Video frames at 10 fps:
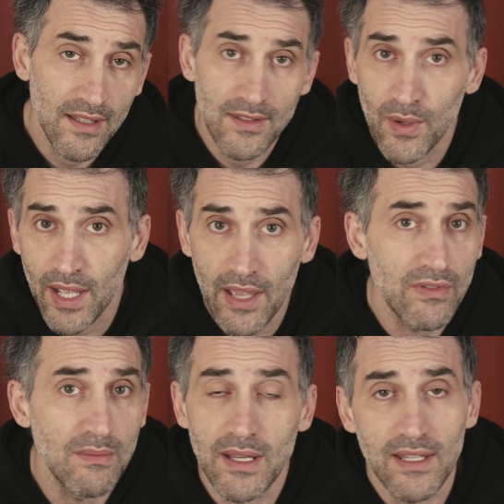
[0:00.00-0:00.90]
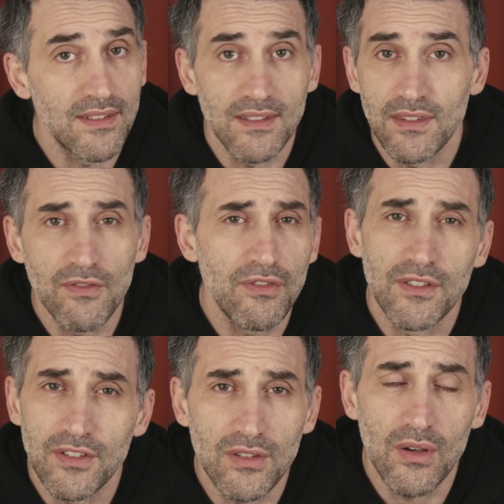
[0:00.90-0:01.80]
That's why everybody has a
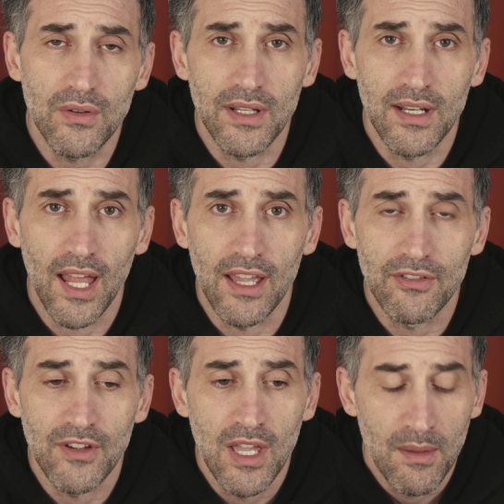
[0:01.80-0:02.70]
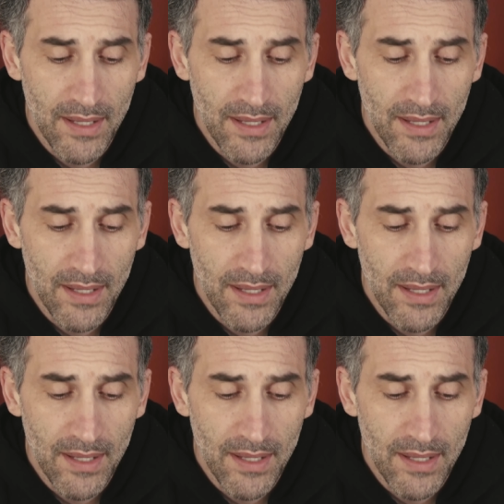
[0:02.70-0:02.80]
different story in life.